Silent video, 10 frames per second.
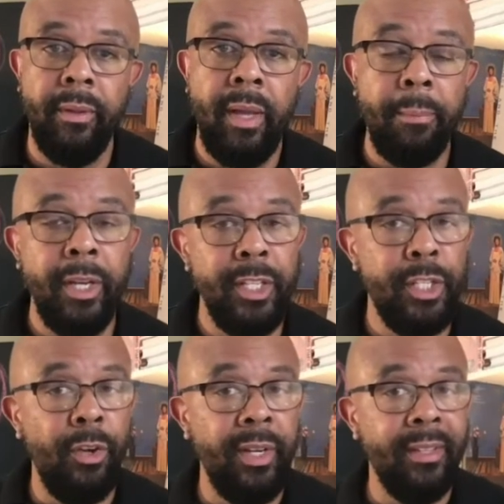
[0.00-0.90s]
I'm going to
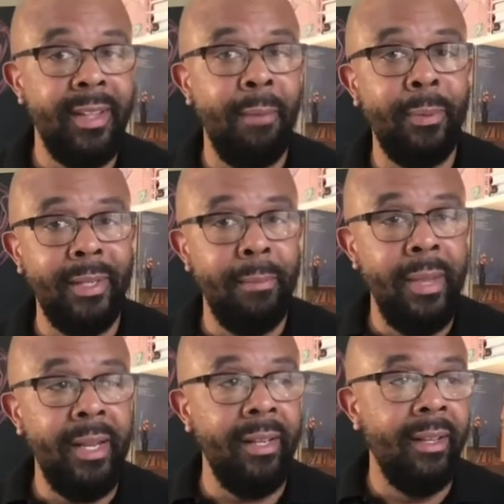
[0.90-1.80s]
show you an example in a
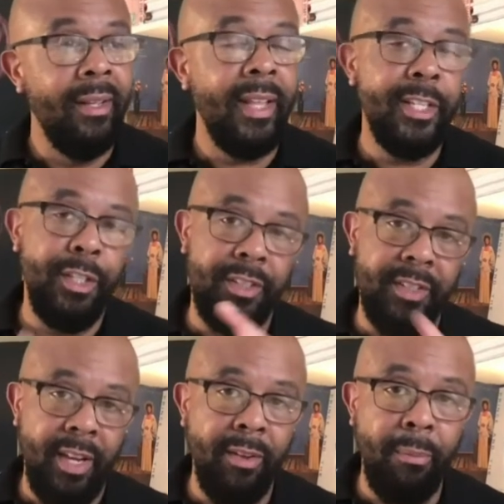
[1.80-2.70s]
minute that should
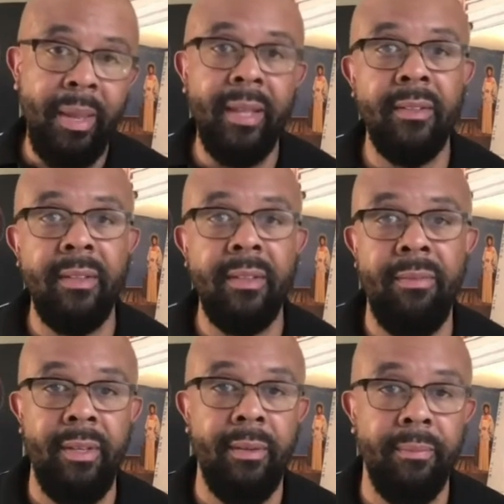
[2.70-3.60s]
scare the pants off of you.